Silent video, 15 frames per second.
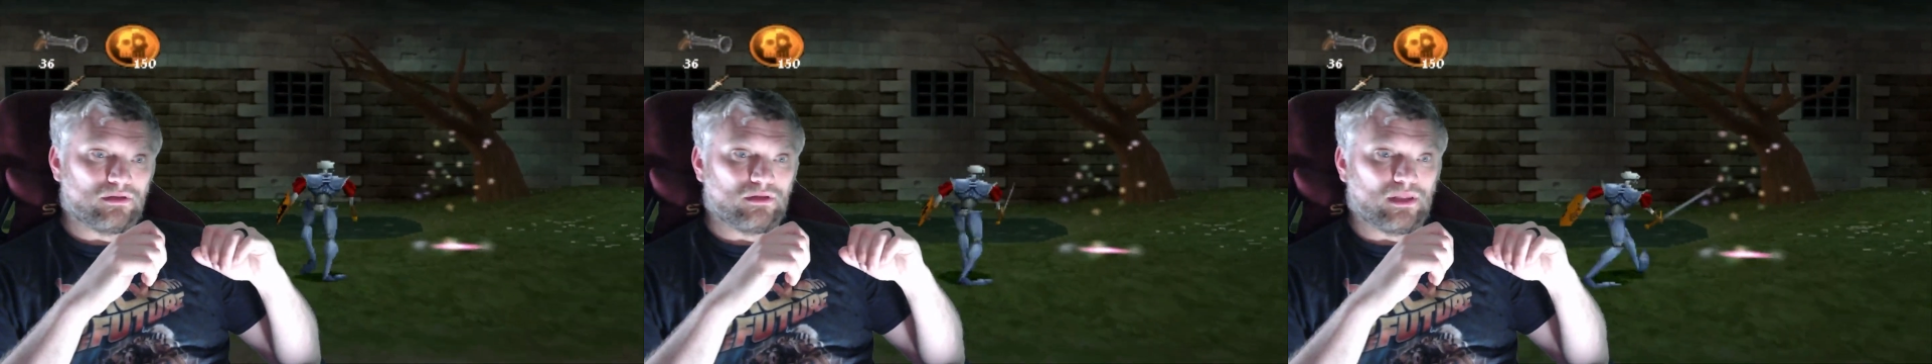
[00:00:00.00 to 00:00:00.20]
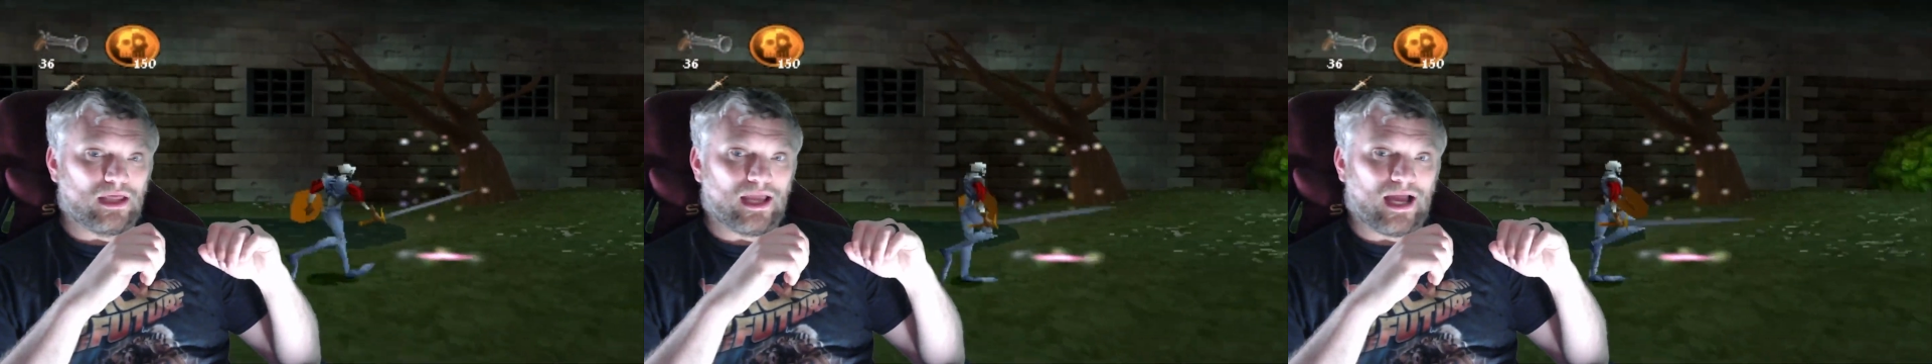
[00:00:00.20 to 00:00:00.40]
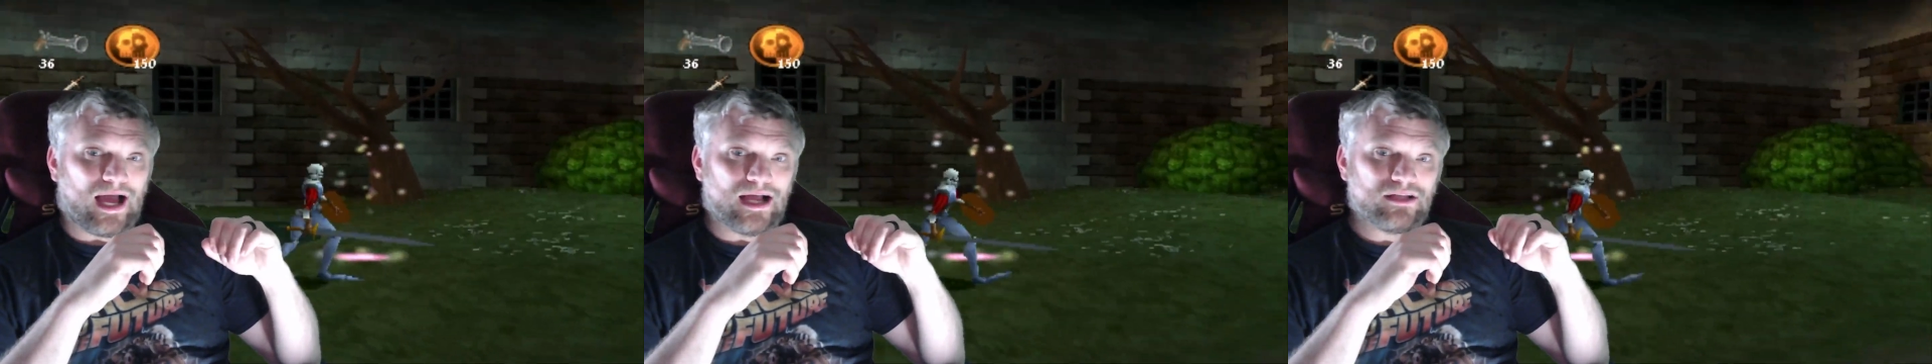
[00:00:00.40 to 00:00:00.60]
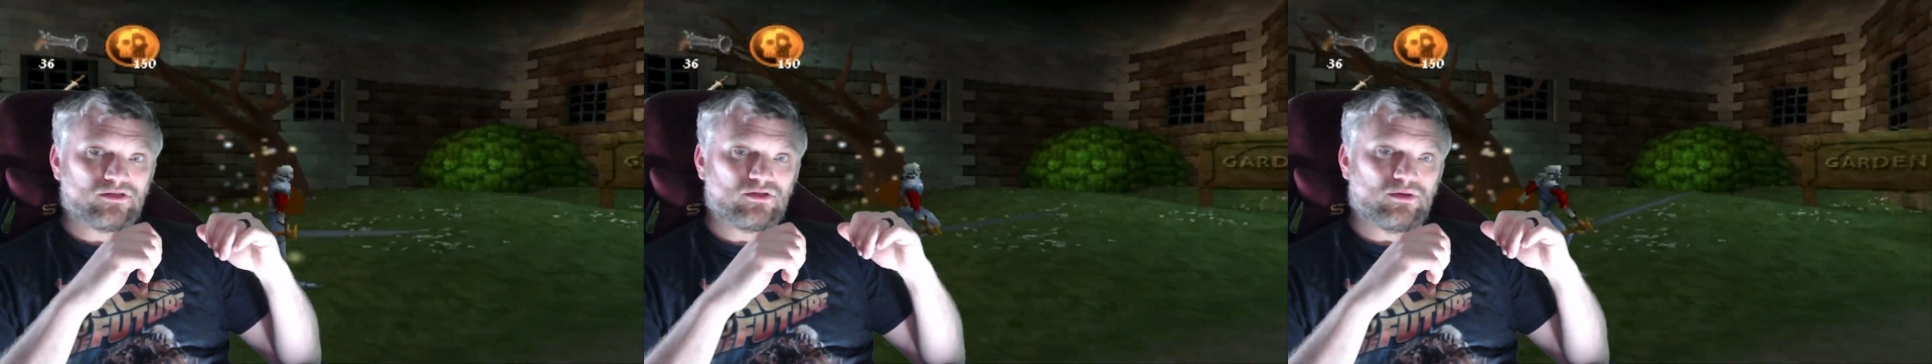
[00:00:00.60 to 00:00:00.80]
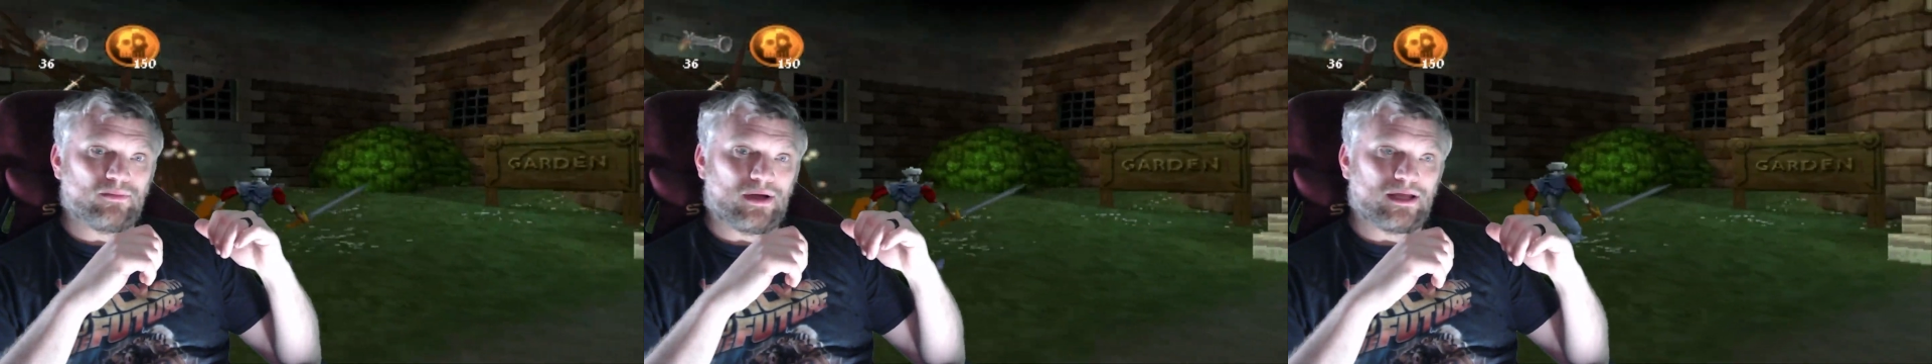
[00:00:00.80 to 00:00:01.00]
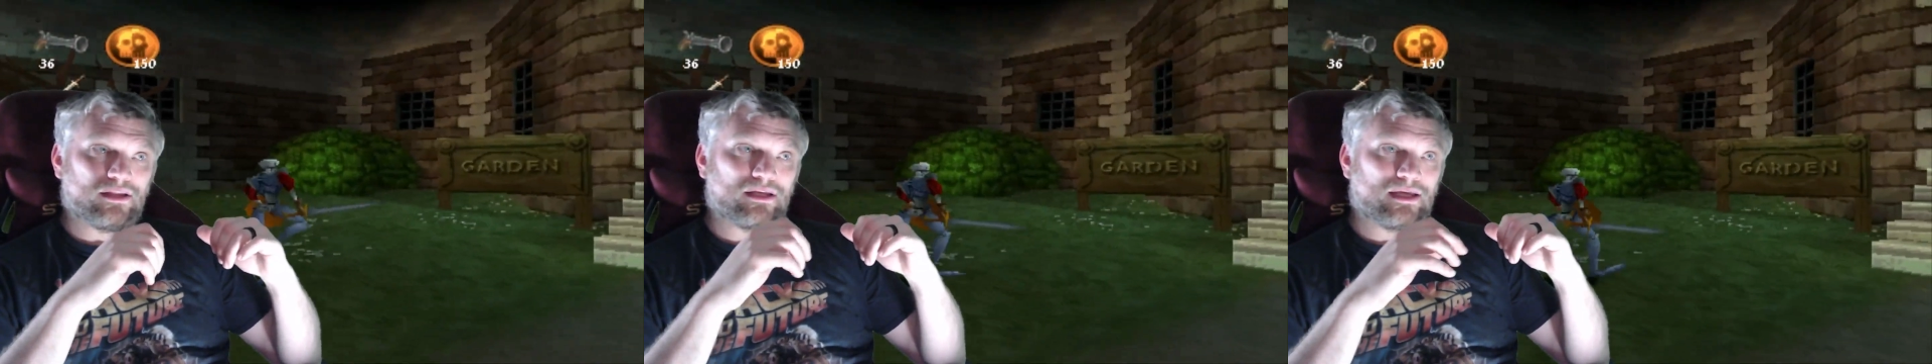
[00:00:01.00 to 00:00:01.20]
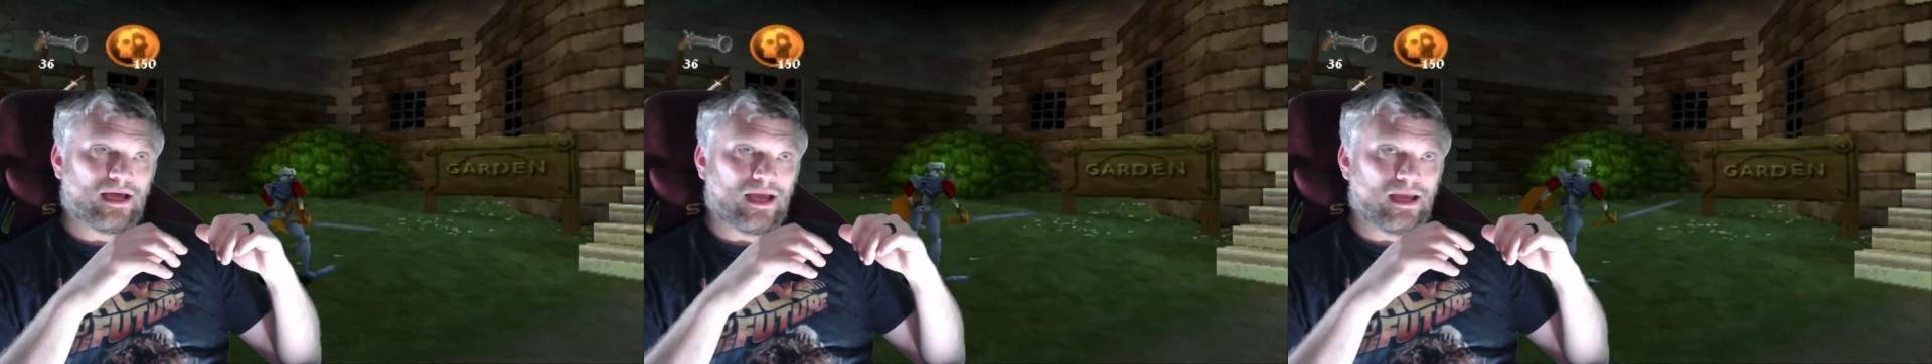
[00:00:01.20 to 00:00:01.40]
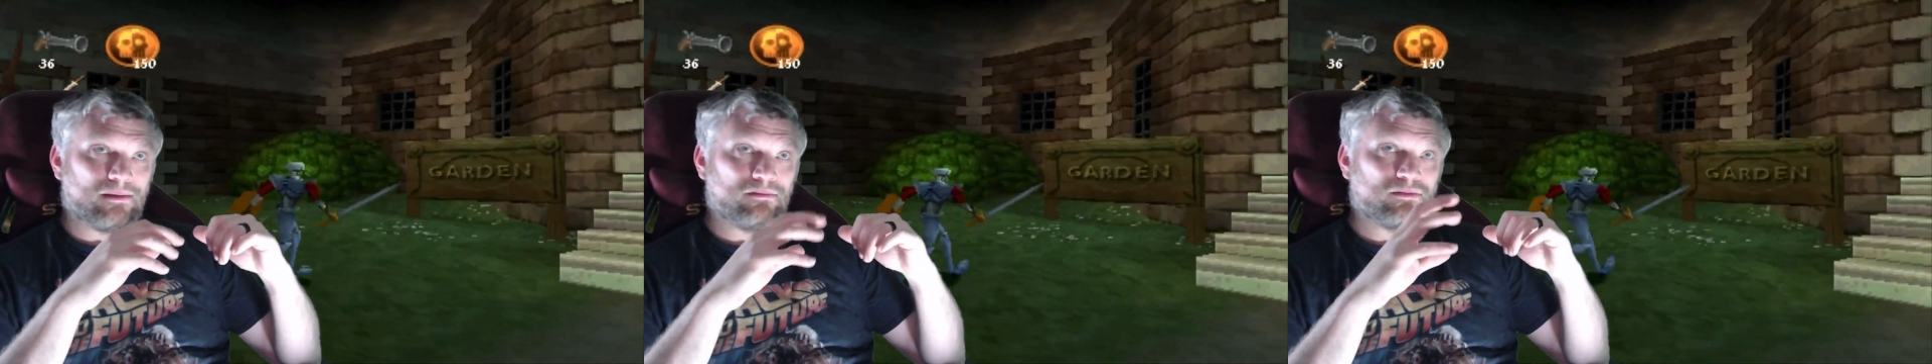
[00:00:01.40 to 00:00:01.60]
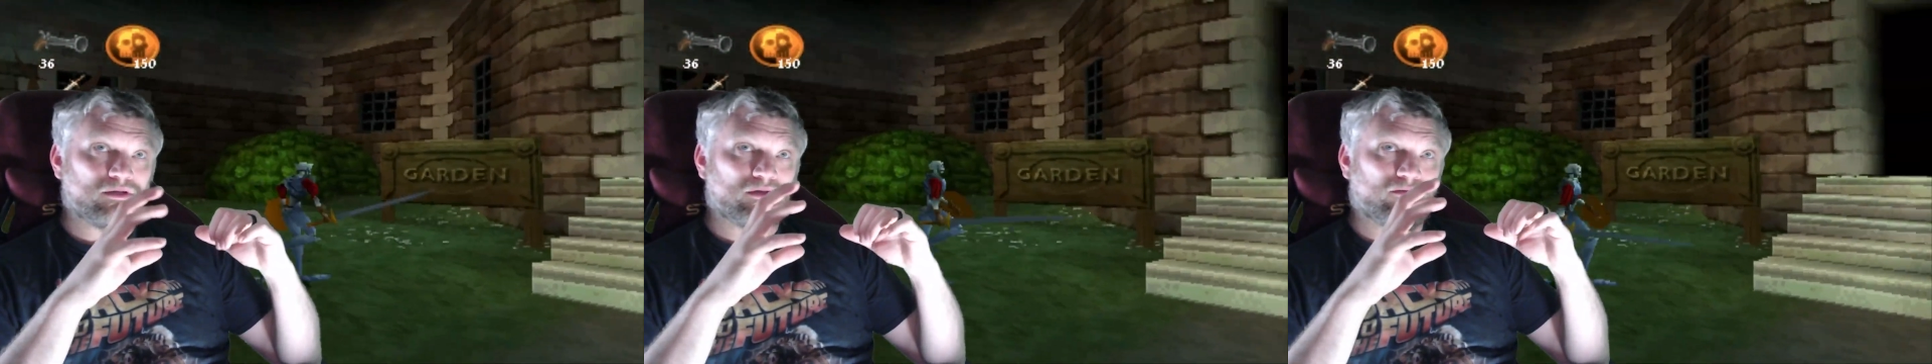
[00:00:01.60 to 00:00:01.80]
they had to make the games